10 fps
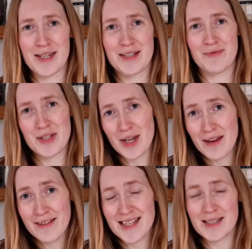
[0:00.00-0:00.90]
week's
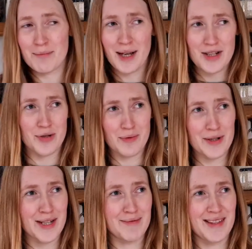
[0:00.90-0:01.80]
video. It's a pleasure
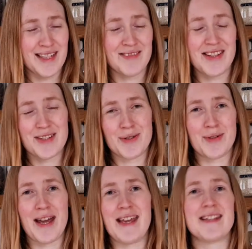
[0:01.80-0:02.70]
working with them as
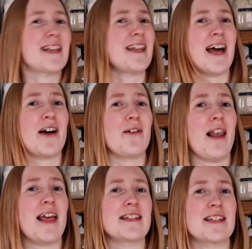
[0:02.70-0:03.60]
always.
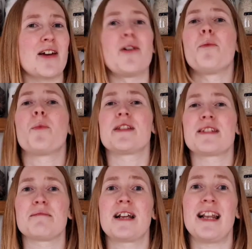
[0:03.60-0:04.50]
Now let's get on with
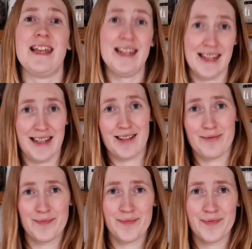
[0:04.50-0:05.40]
some cleaning.